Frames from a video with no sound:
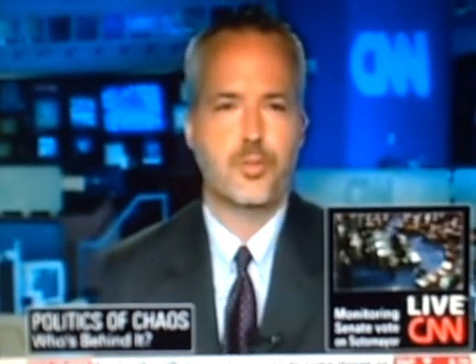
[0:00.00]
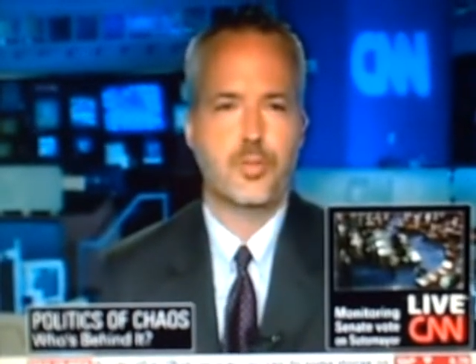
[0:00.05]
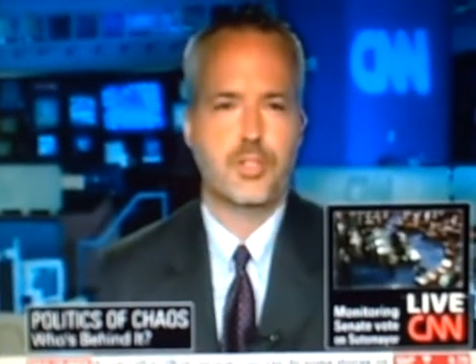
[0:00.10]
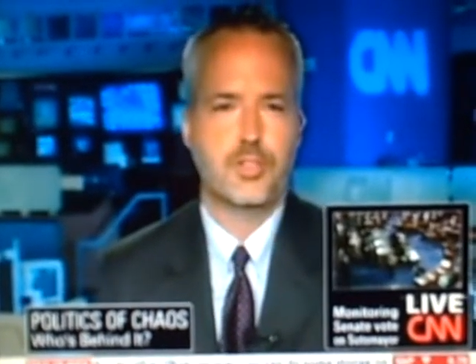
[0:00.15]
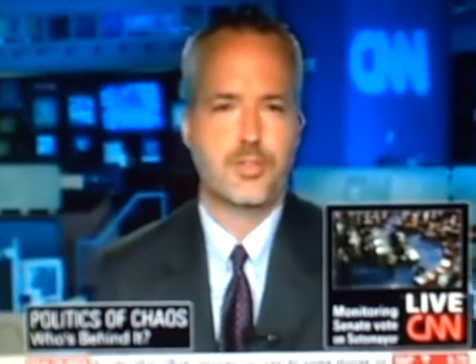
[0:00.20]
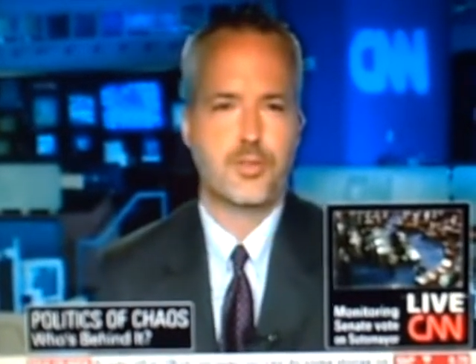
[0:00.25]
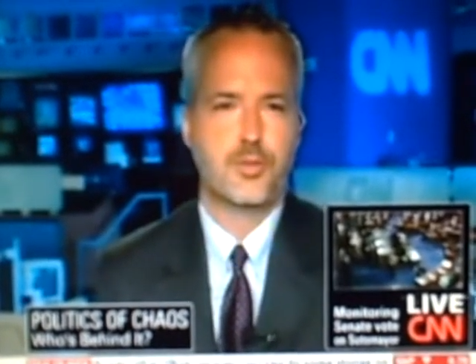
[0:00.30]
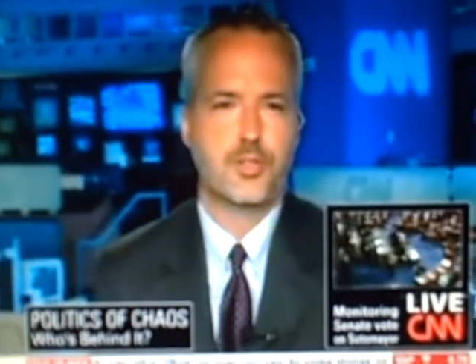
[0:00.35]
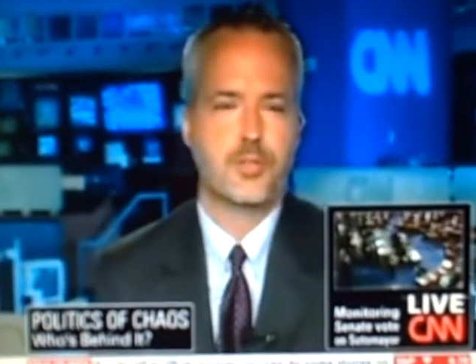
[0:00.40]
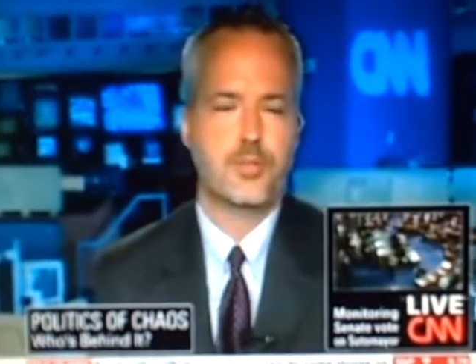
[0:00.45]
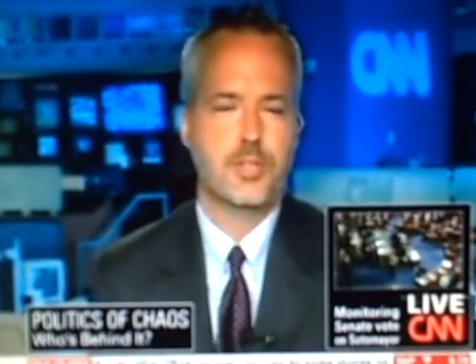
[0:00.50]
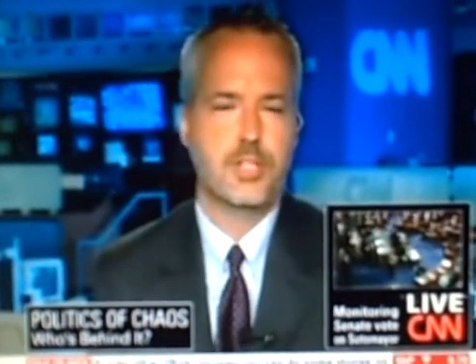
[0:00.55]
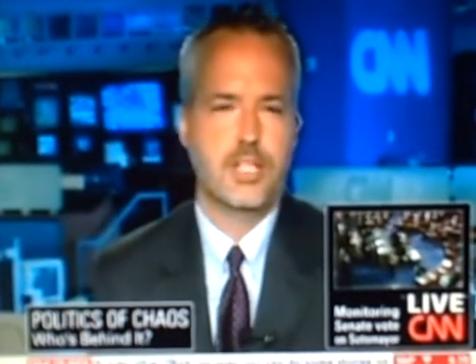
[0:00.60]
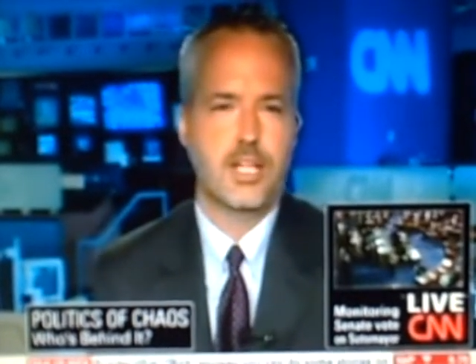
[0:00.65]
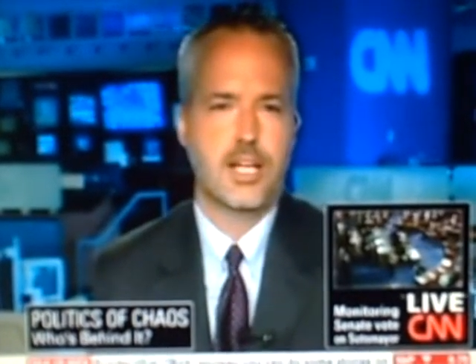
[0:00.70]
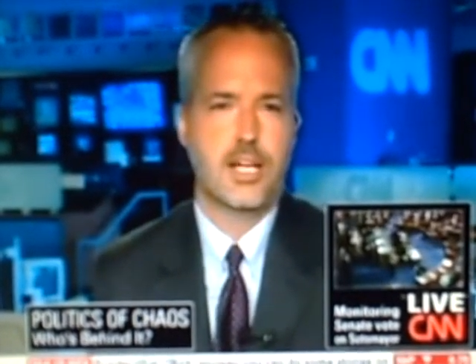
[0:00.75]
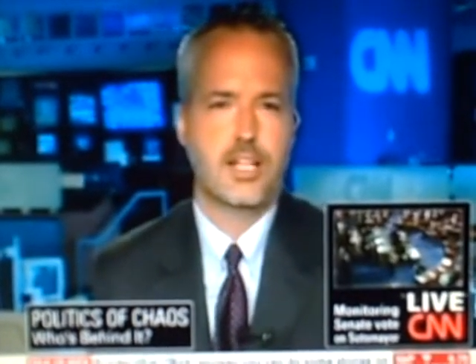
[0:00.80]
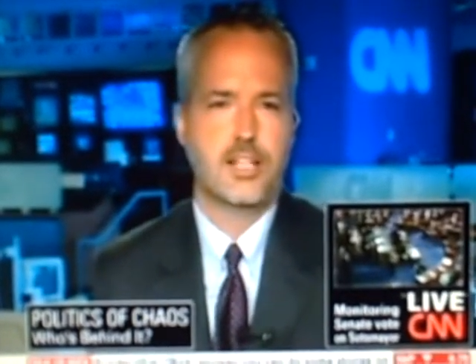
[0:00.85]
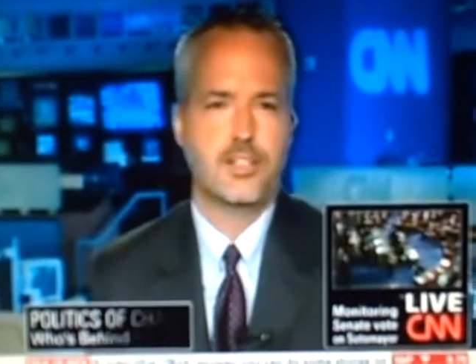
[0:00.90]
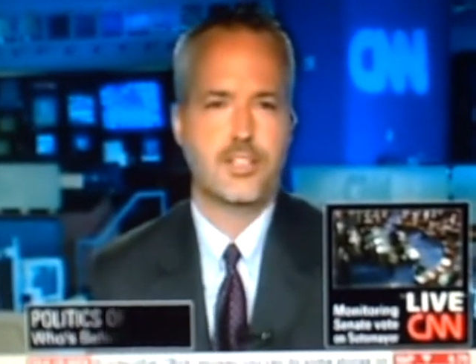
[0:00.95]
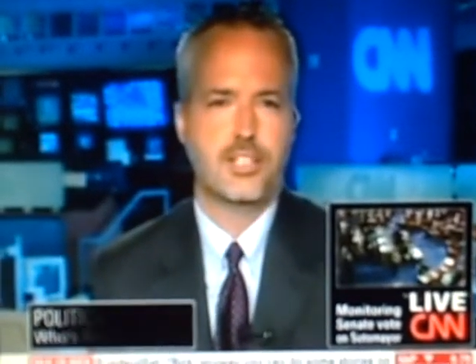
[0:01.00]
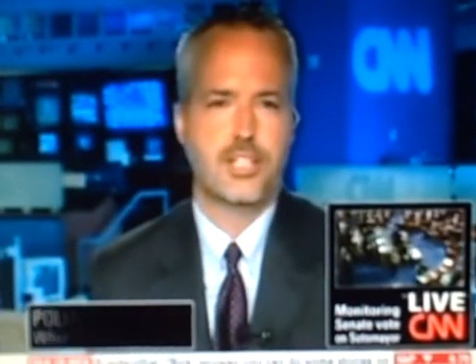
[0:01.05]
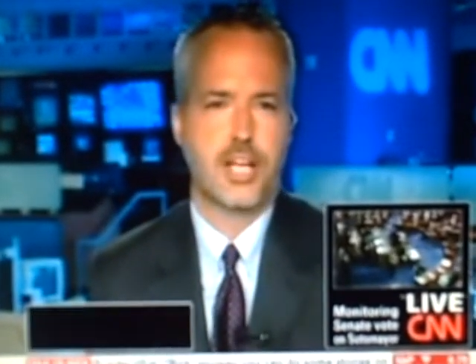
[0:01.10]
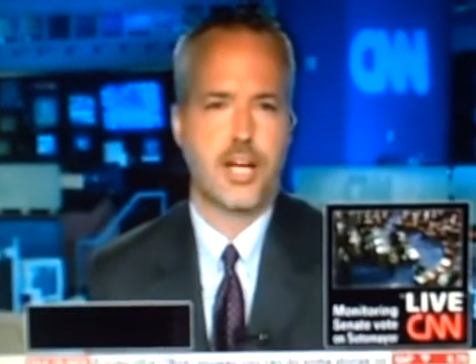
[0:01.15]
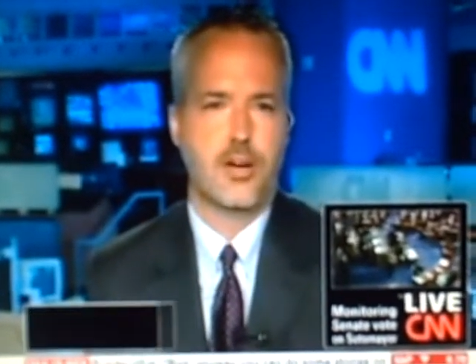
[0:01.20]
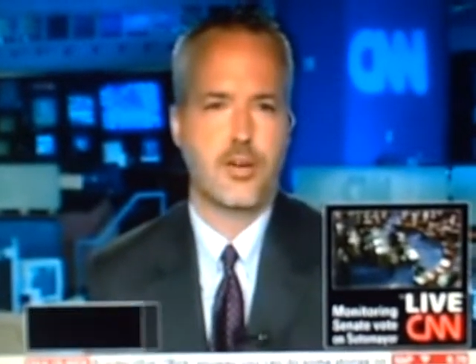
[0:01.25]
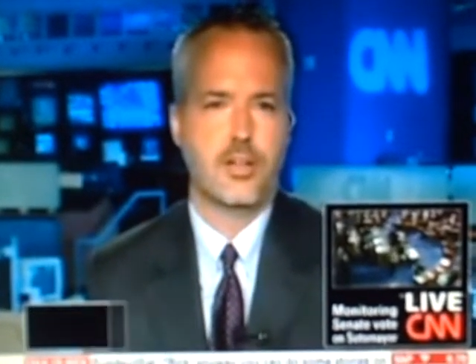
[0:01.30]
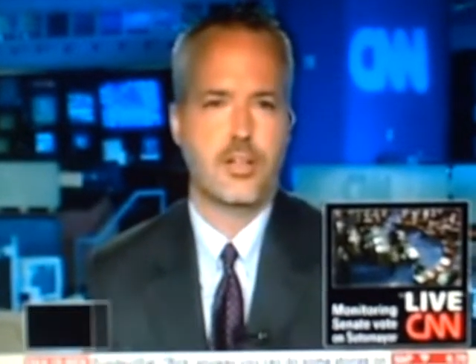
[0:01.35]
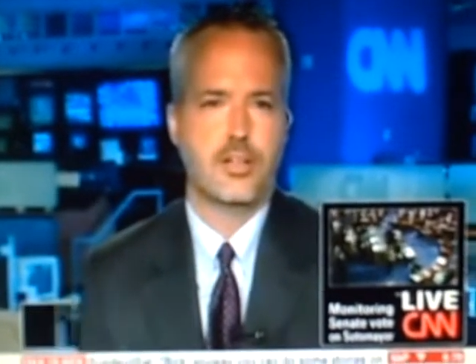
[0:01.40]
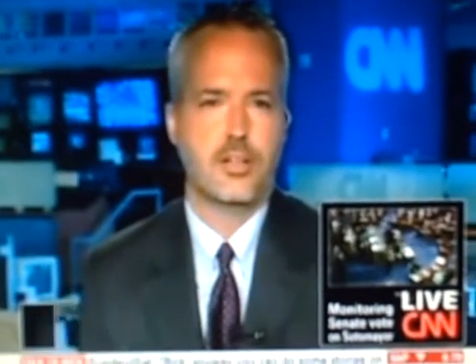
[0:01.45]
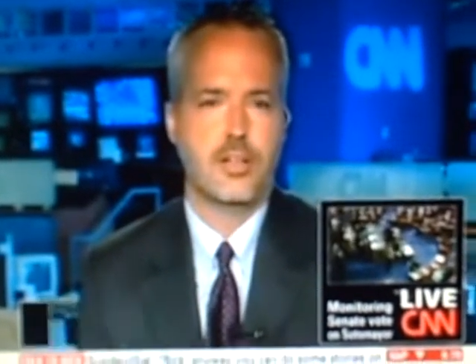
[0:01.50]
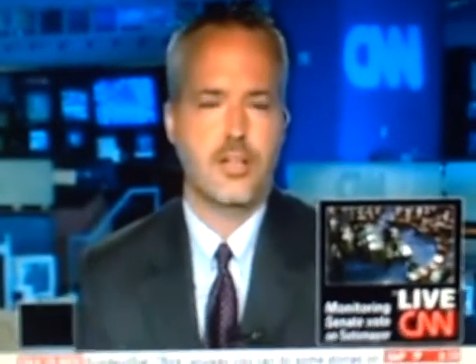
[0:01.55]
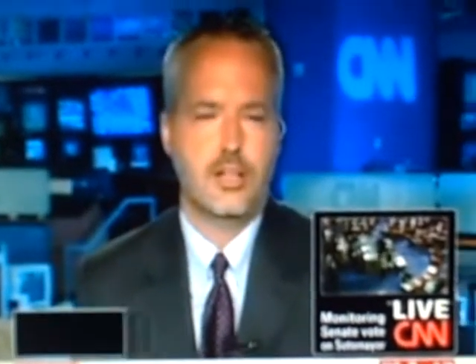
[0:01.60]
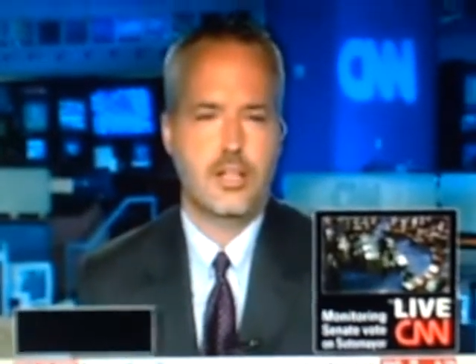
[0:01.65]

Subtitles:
and scream and yell and shout at,